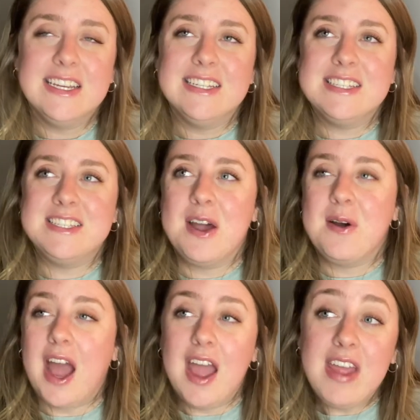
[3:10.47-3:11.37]

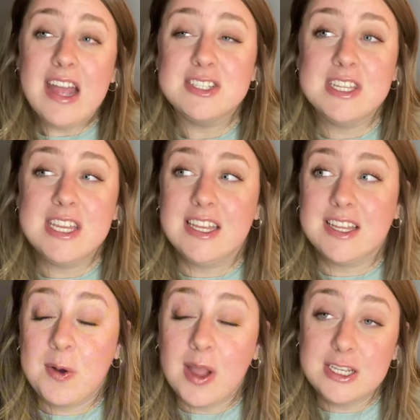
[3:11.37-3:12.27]
So I've actually
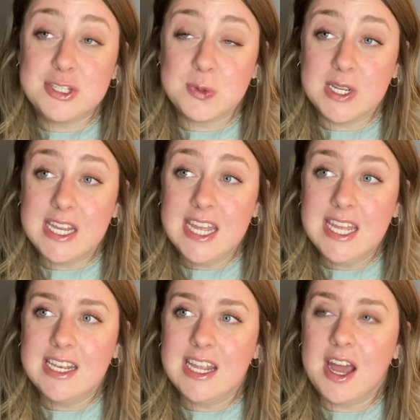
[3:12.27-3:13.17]
quite enjoyed
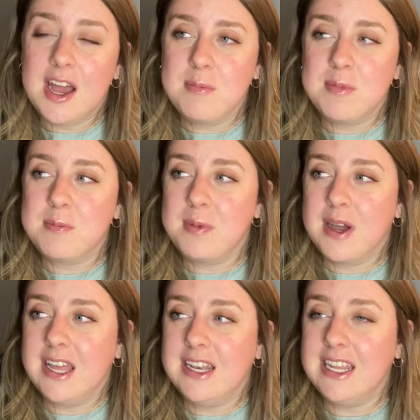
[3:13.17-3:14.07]
it,
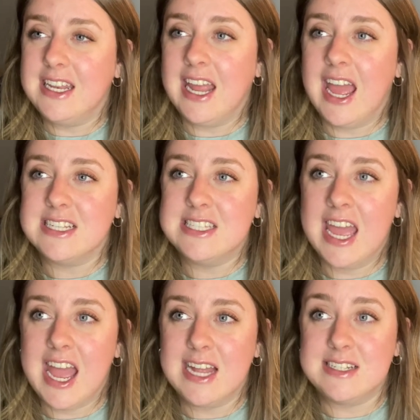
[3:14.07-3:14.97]
but it has
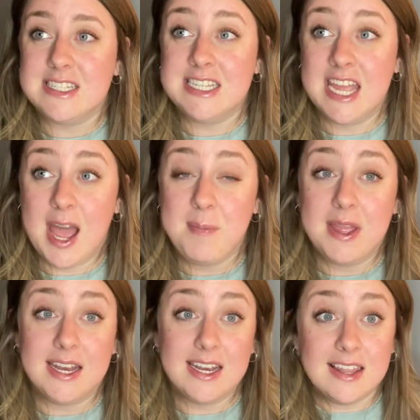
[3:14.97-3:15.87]
had to
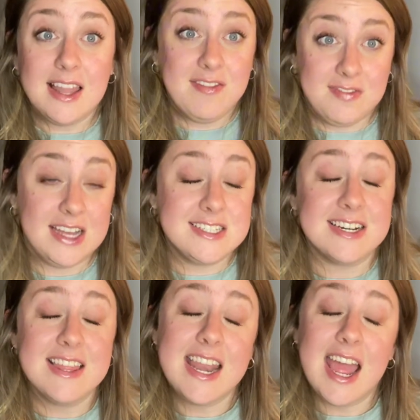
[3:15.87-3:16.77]
happen a lot
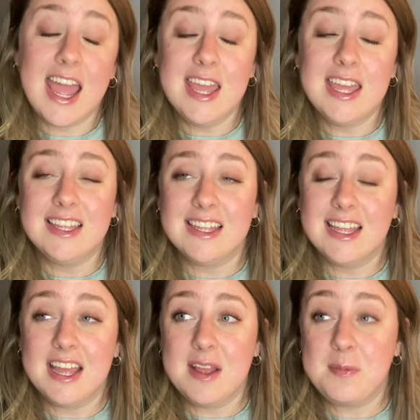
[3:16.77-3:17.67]
faster than I
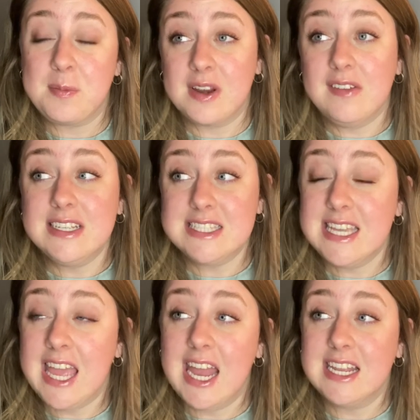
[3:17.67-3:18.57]

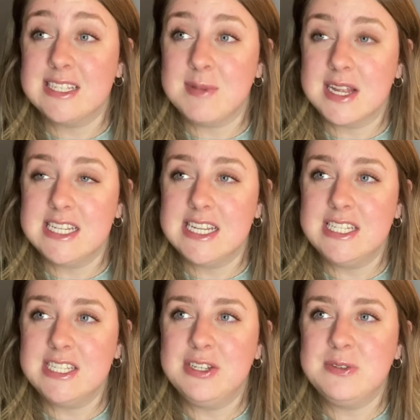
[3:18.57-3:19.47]
previously had expected
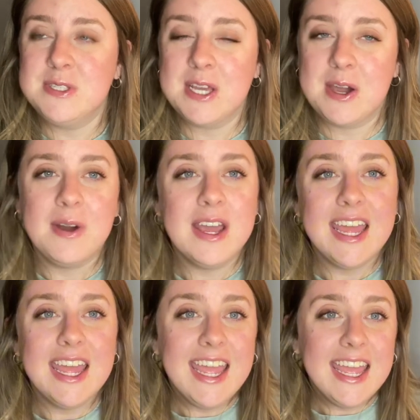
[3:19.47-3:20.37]
it to. So
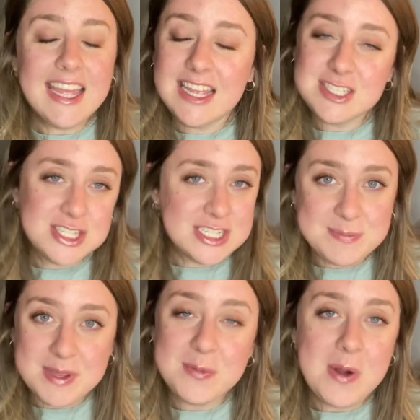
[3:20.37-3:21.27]
it's just
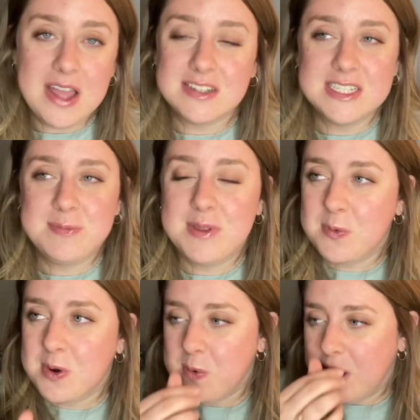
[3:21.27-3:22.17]
been wild. It's been a
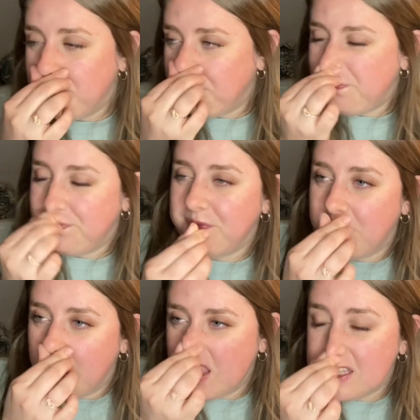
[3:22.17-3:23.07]
whirlwind.
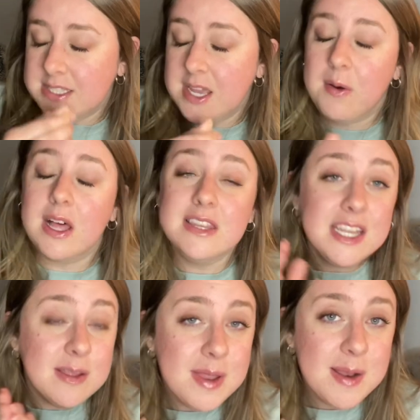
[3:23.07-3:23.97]
So a
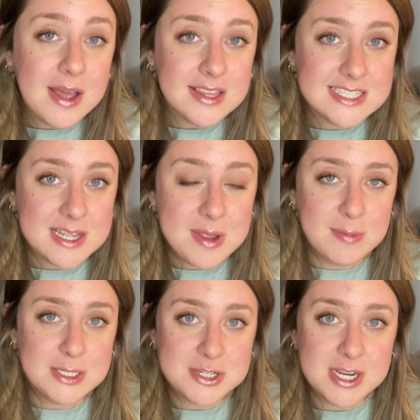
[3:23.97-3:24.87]
little bit about this
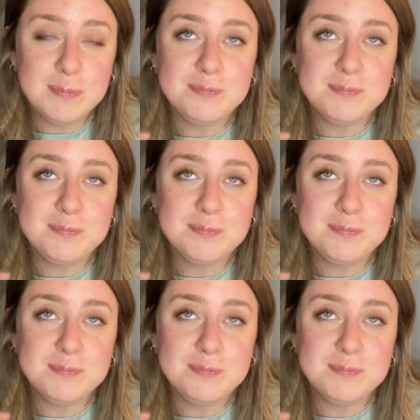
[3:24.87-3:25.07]
upcoming trip.